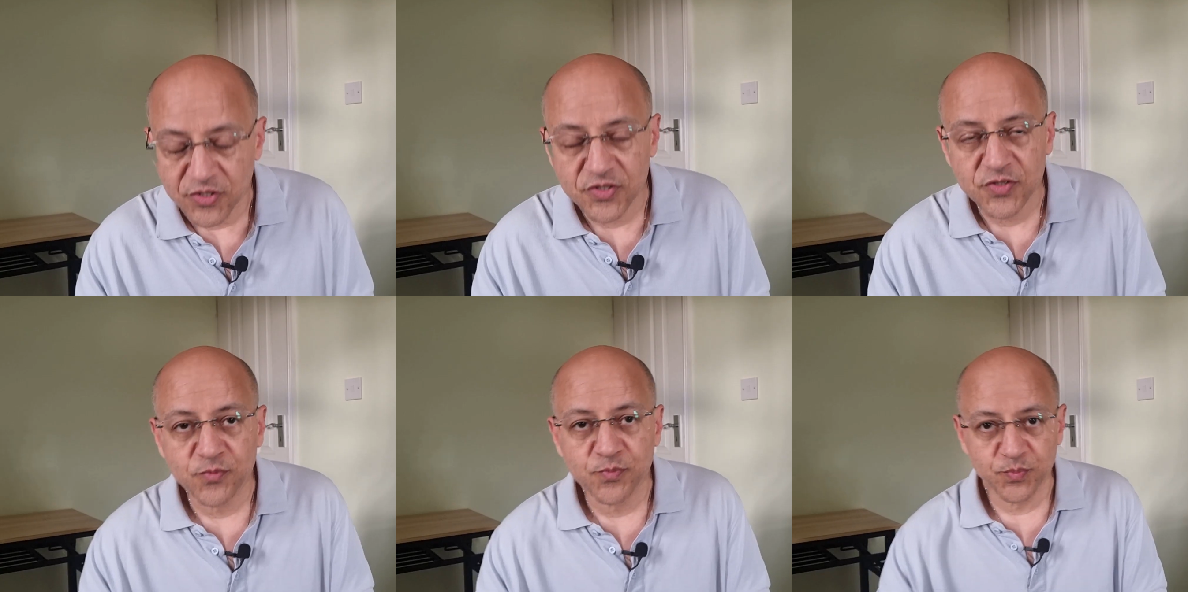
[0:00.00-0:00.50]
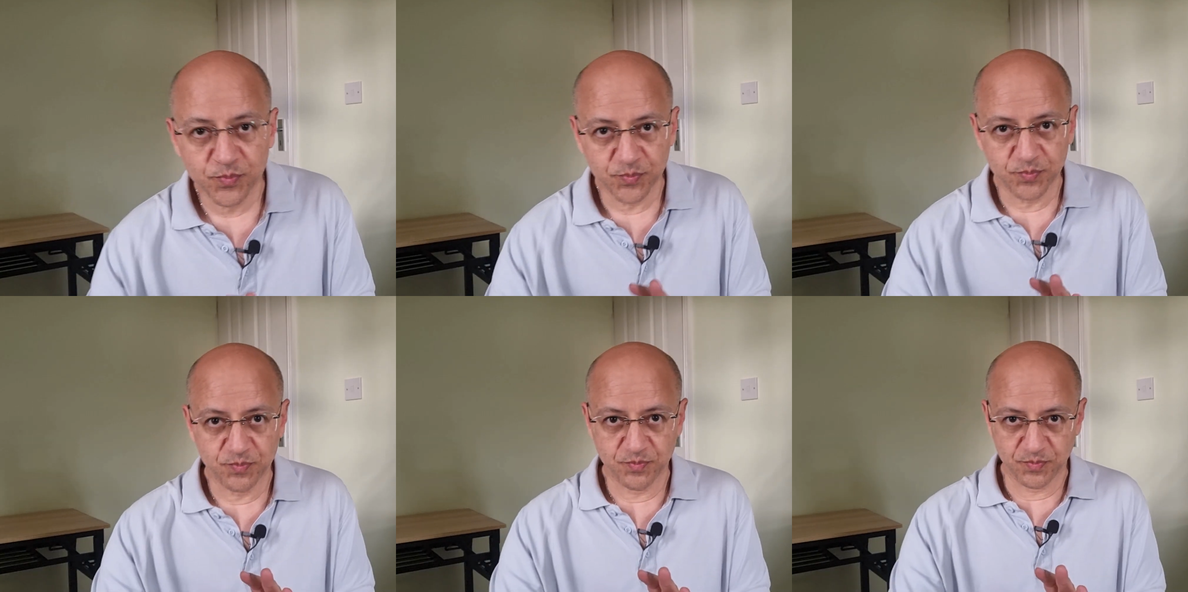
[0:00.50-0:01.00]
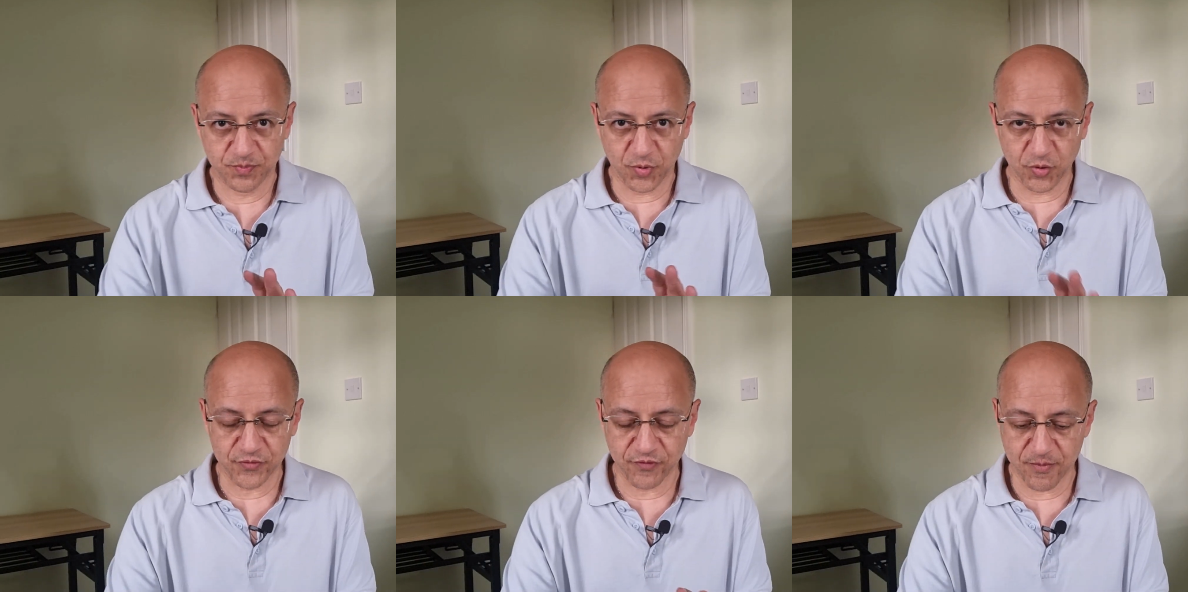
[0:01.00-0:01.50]
Just
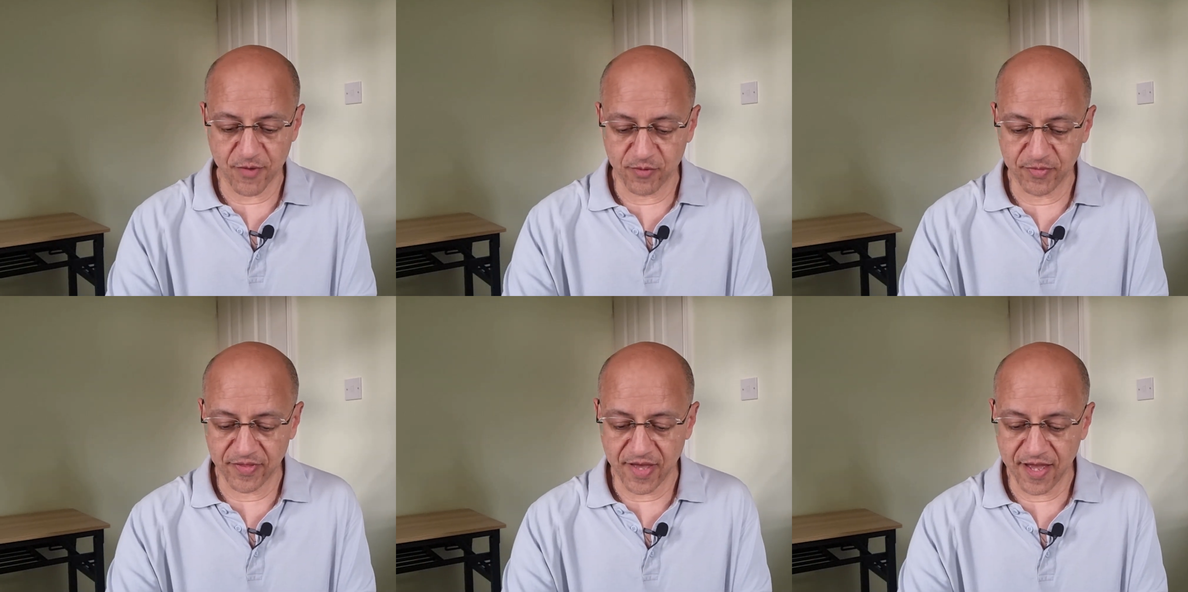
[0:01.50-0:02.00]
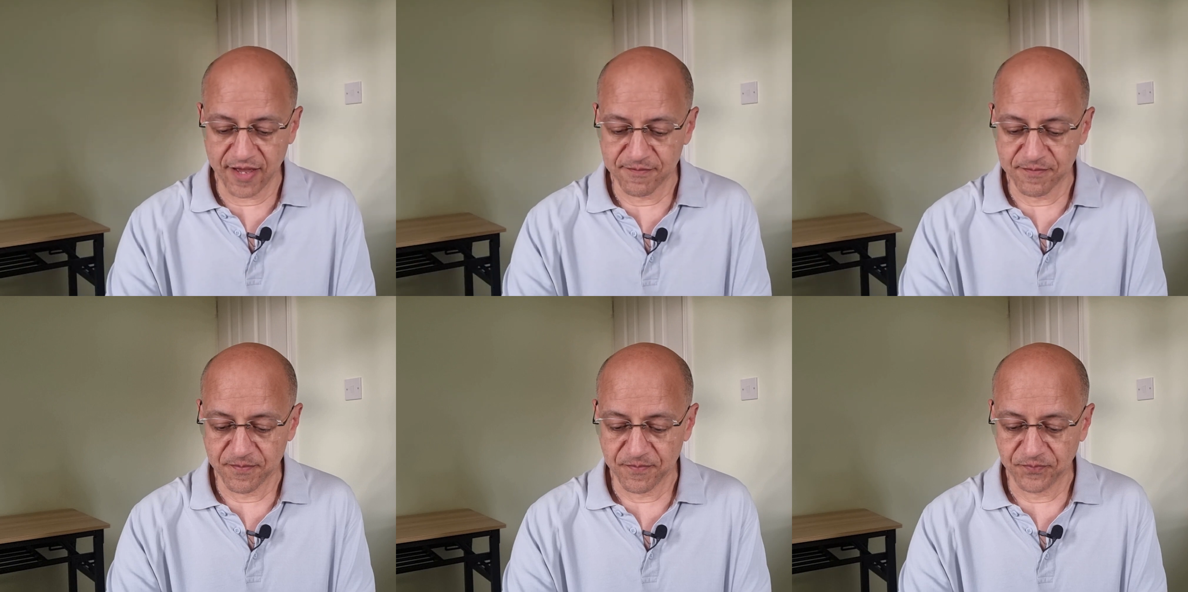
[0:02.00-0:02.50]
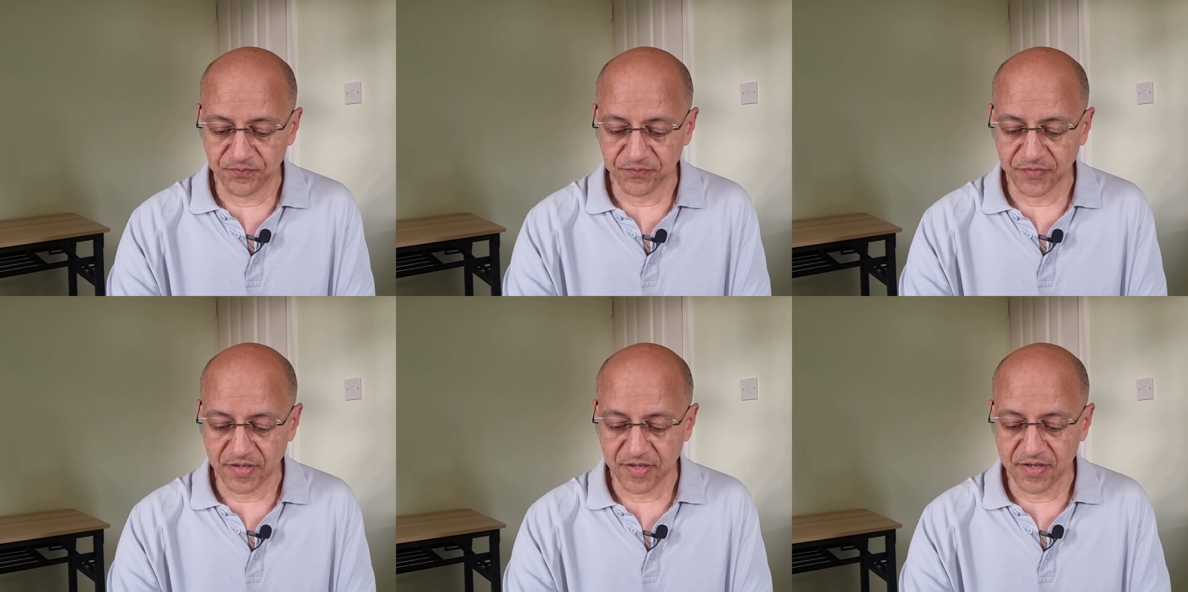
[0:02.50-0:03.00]
pause for a moment there.
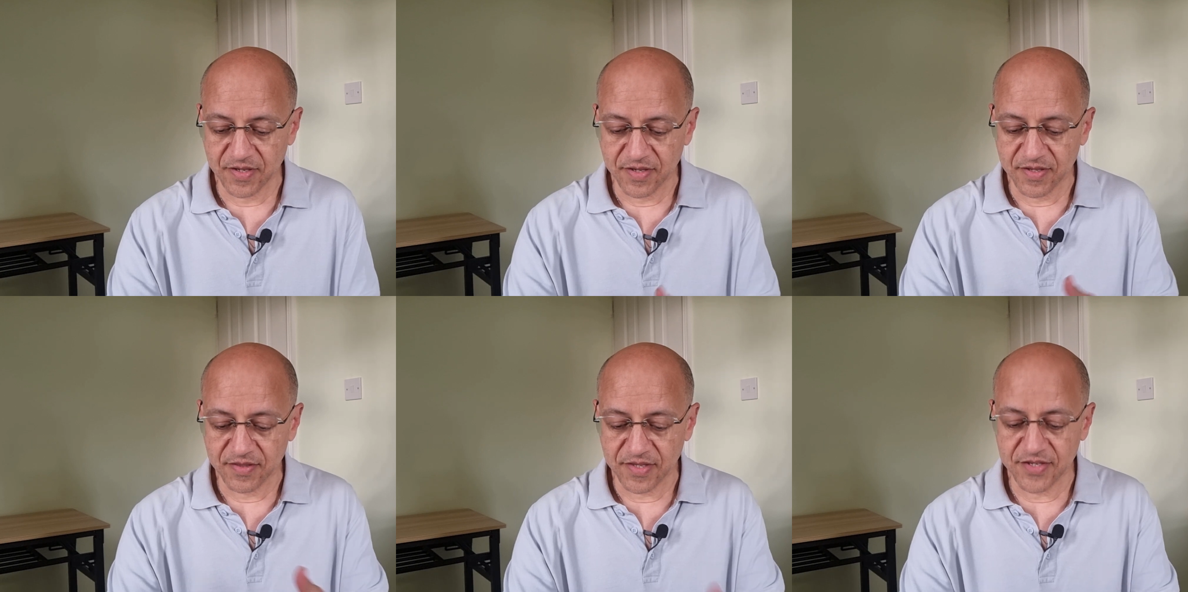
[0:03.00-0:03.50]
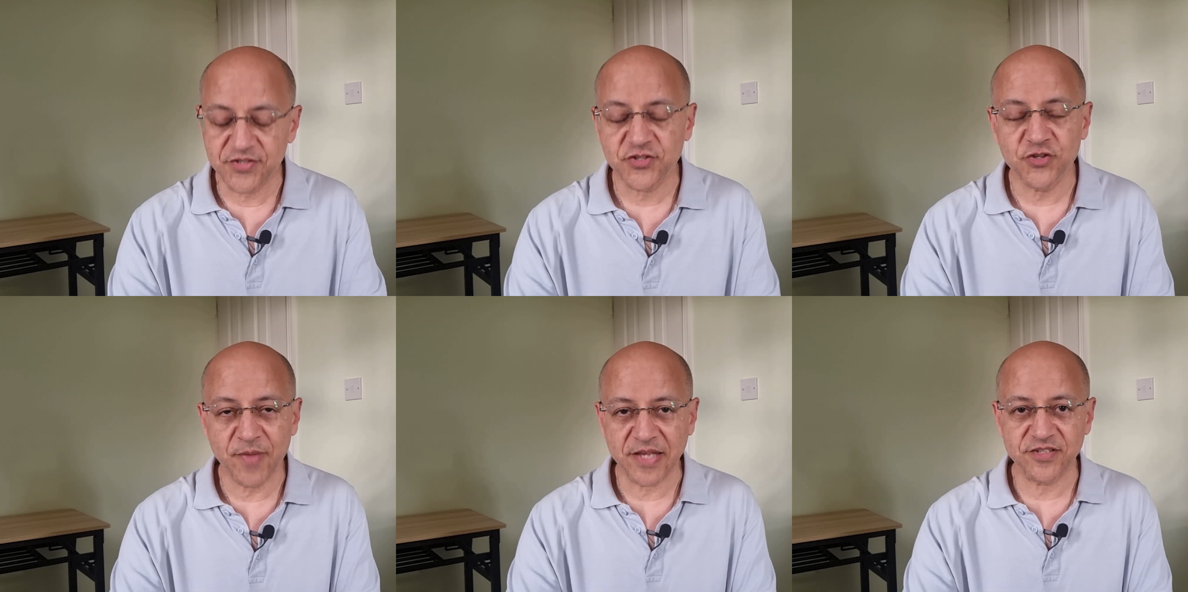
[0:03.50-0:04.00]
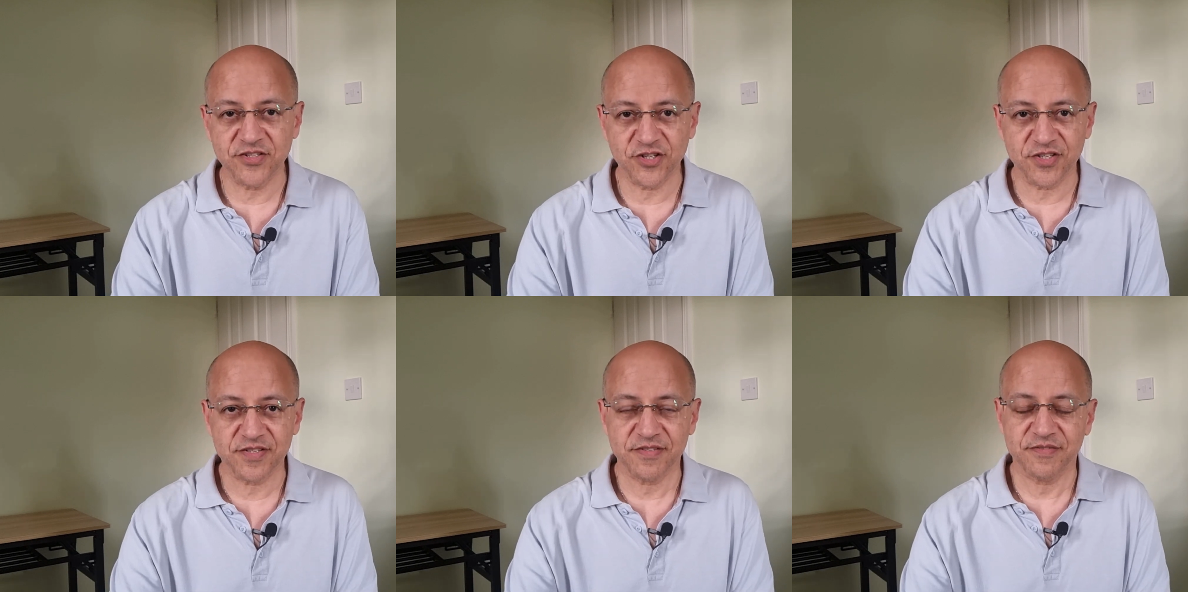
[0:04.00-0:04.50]
These two
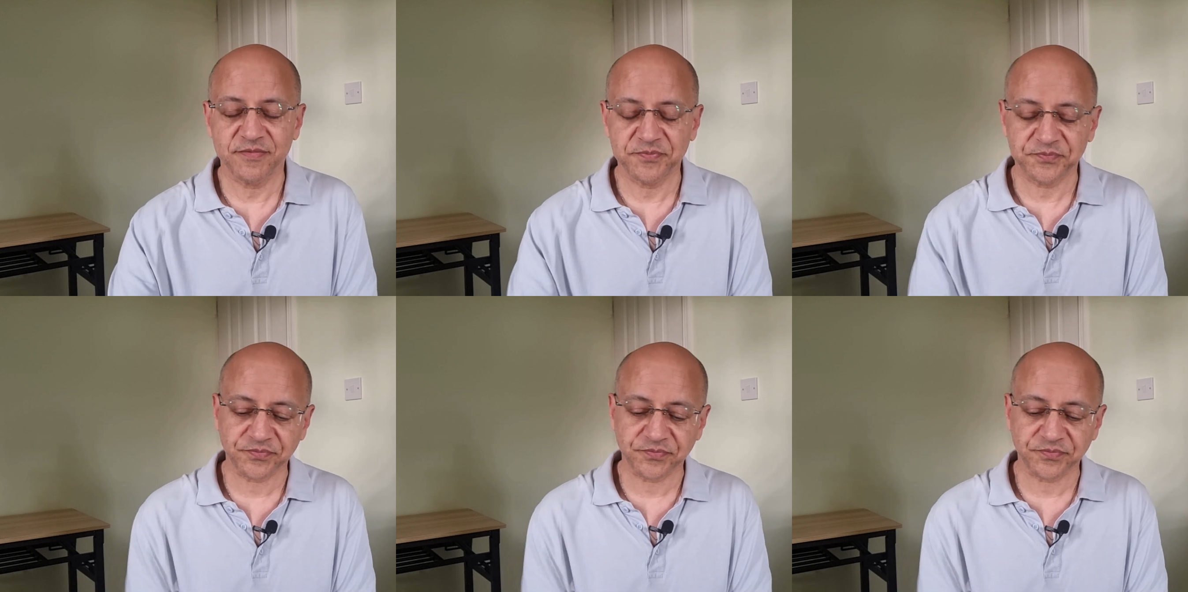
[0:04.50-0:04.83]
messengers,